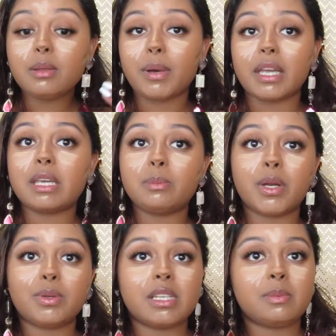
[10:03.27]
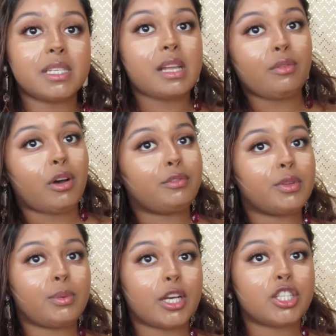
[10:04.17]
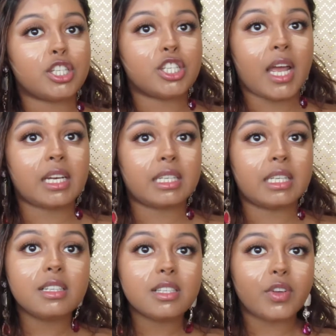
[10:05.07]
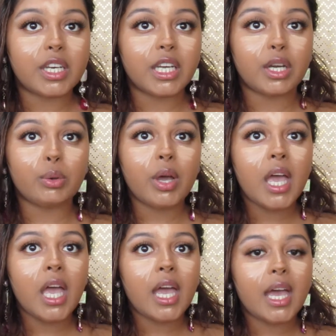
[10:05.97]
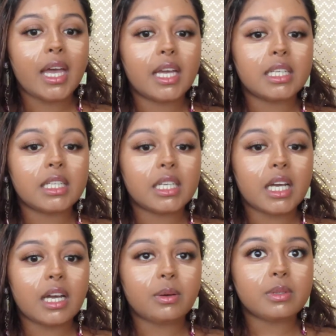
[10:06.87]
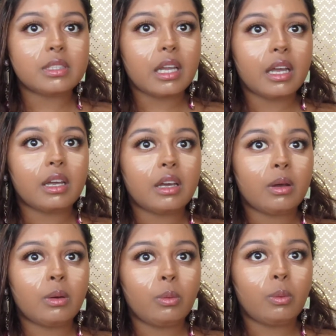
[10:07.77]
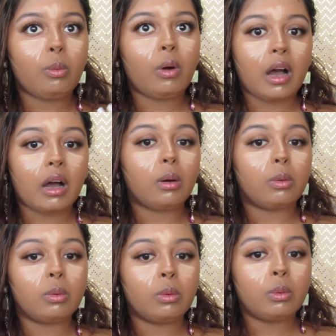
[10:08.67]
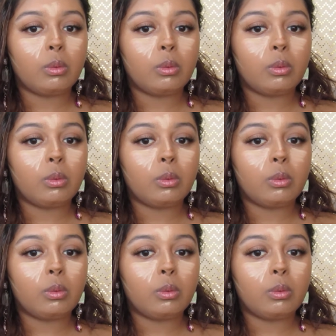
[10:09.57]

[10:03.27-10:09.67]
baking process myself after watching Jaclyn Neal's video, and I was like, wow,